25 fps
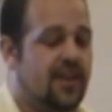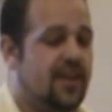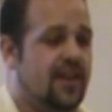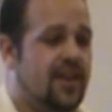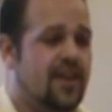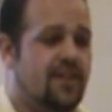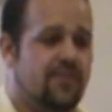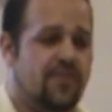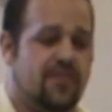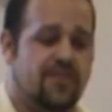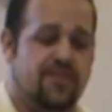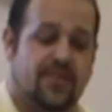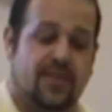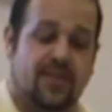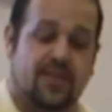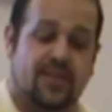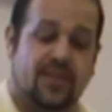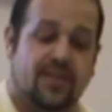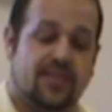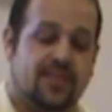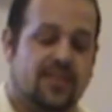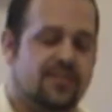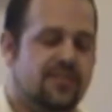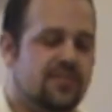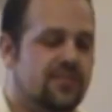"I have a
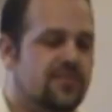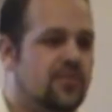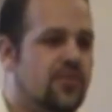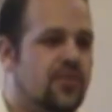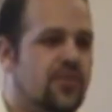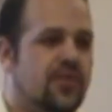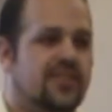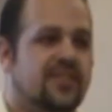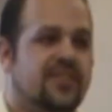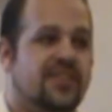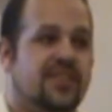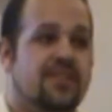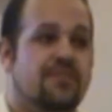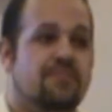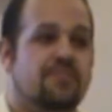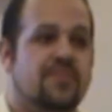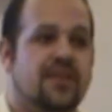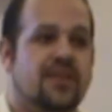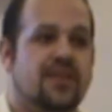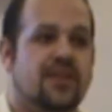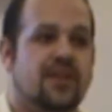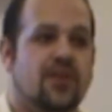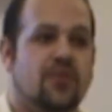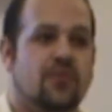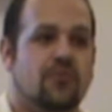feeling this is going to hit
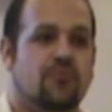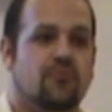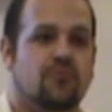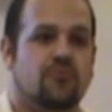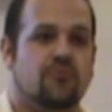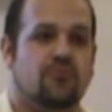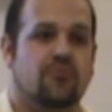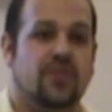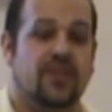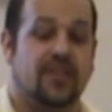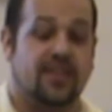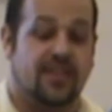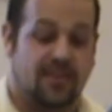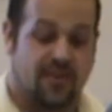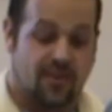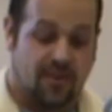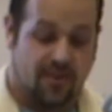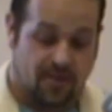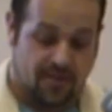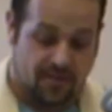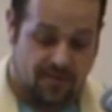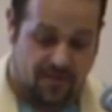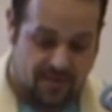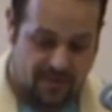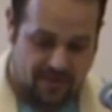me really
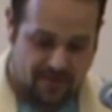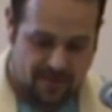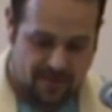hard.